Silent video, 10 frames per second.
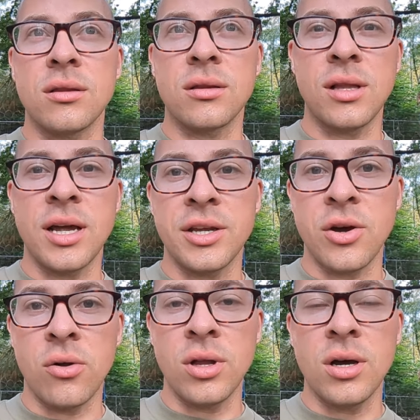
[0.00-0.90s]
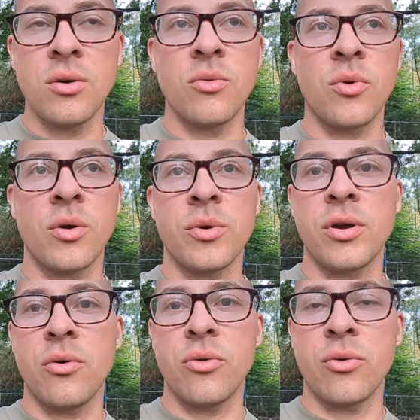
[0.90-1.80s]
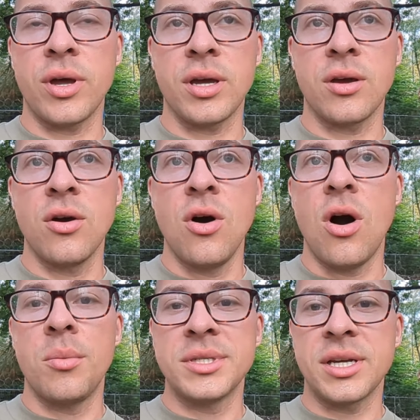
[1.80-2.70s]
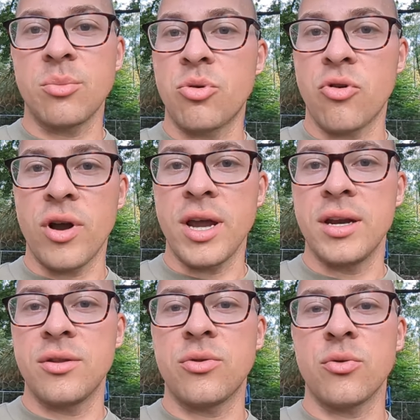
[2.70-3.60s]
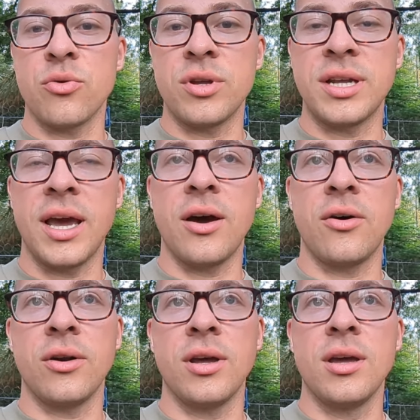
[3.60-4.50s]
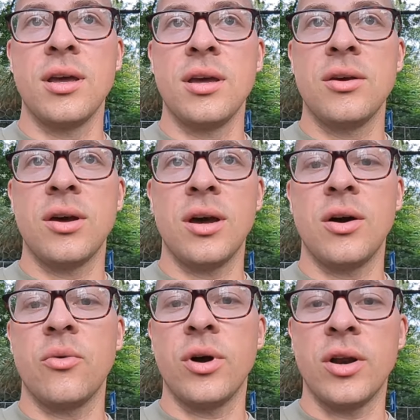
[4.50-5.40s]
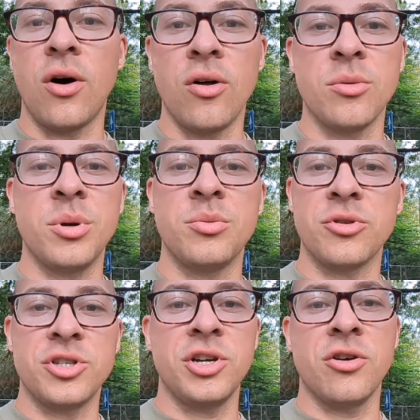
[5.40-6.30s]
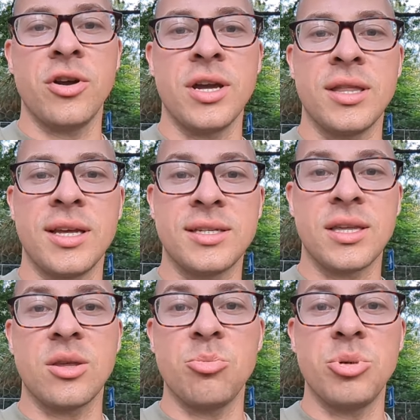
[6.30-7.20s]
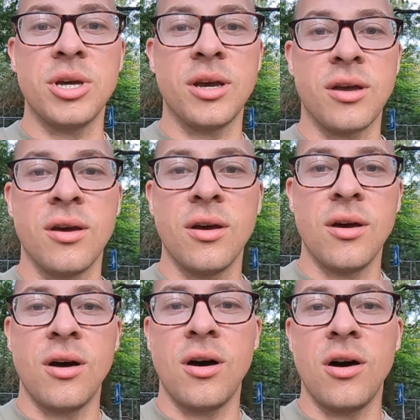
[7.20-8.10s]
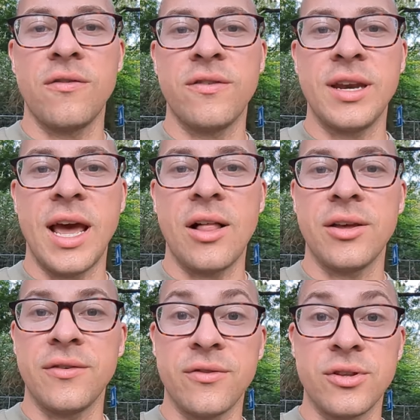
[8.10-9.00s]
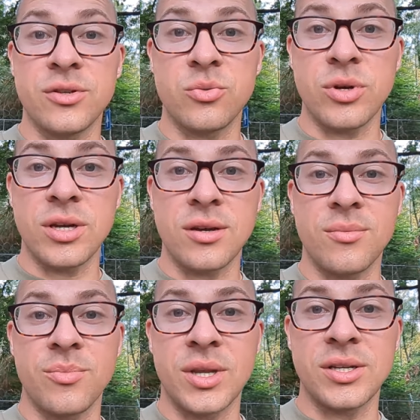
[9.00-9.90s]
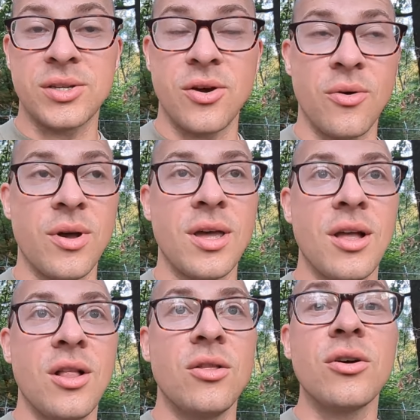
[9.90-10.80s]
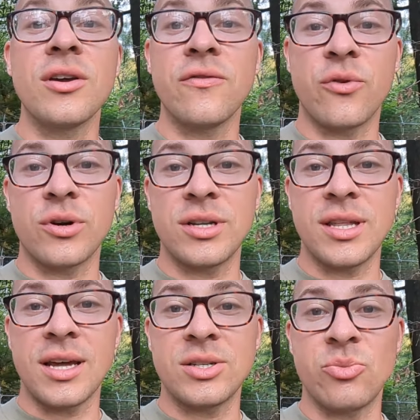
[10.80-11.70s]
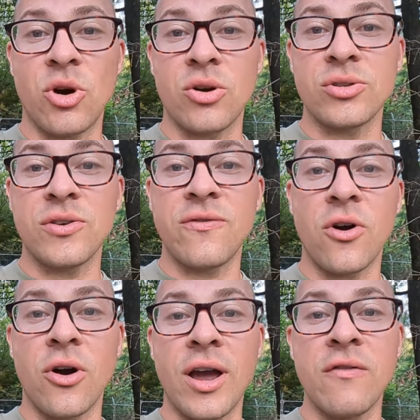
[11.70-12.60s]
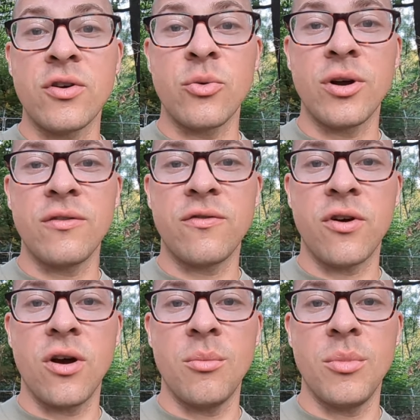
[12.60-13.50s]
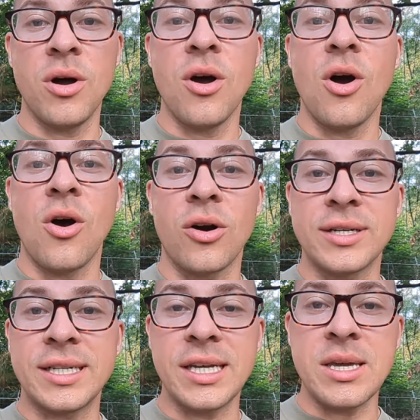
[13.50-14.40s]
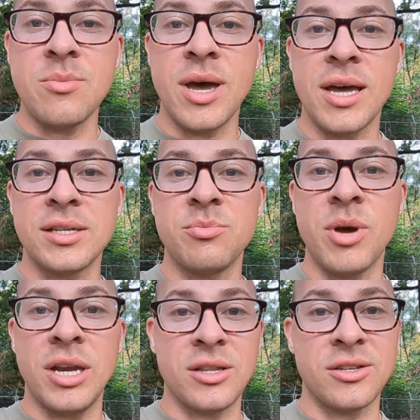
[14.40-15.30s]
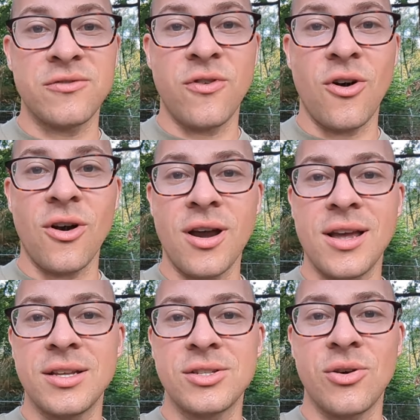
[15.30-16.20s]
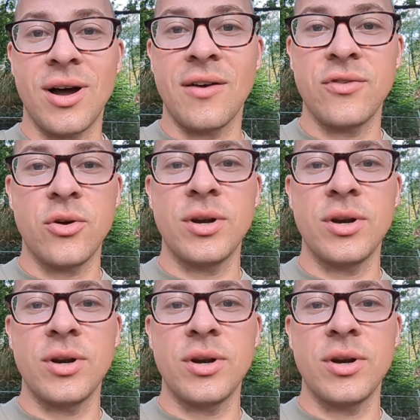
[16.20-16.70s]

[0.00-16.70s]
Gladiola, where we go through like almost like a parade through the town, uh, and all the people are cheering, and that's like the big uh, finale for this week. So looking forward to that tomorrow. So far, everyone from our team has made it this far, and so I have no